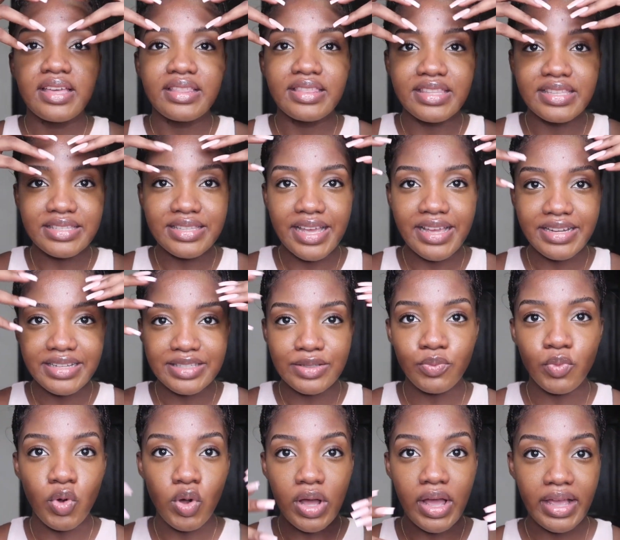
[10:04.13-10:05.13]
this side is
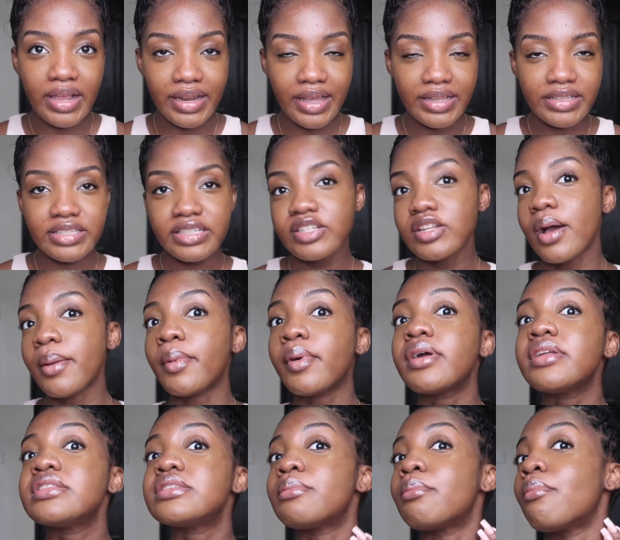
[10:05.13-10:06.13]
more highlighted. I'm
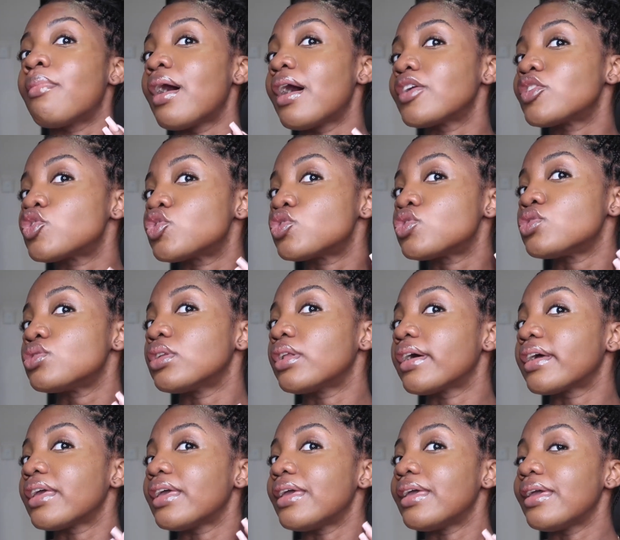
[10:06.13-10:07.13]
going to match to
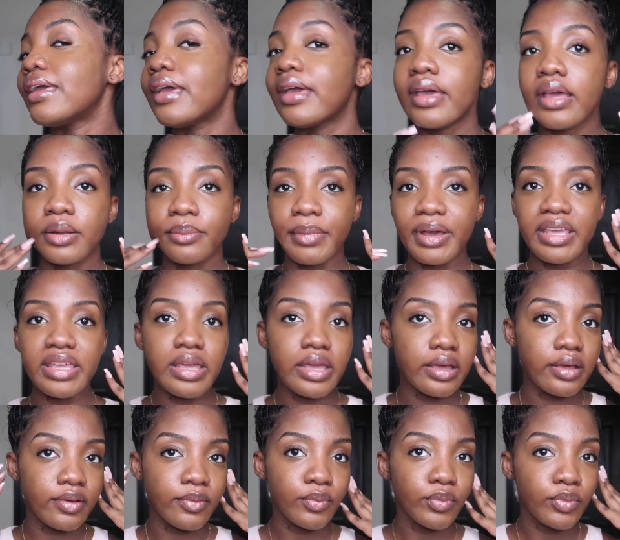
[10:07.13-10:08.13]
like here and my ear.